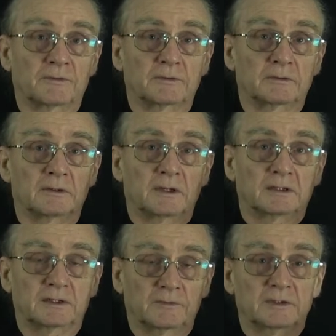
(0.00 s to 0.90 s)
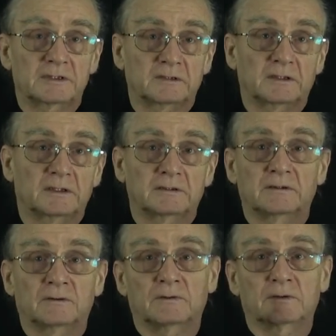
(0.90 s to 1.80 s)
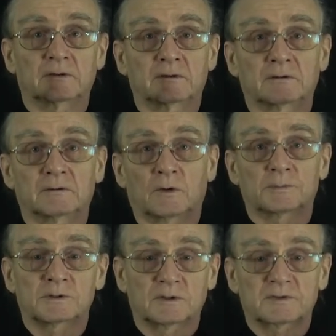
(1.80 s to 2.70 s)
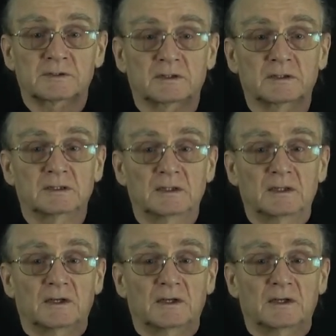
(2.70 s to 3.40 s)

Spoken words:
the given side and on the observed side,